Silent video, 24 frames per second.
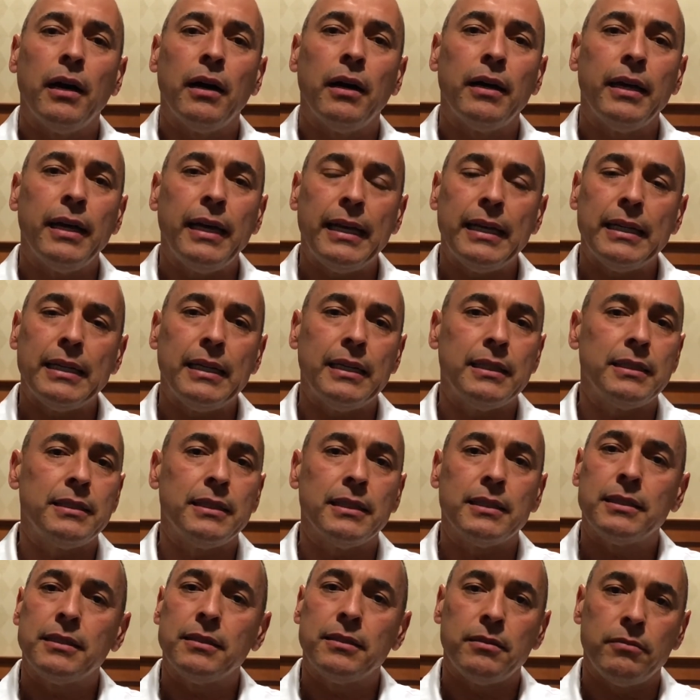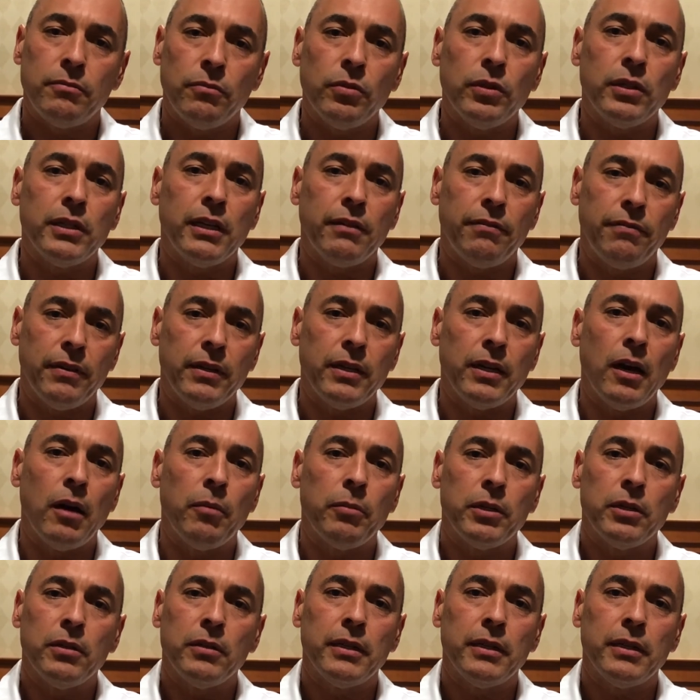It's just really phenomenal.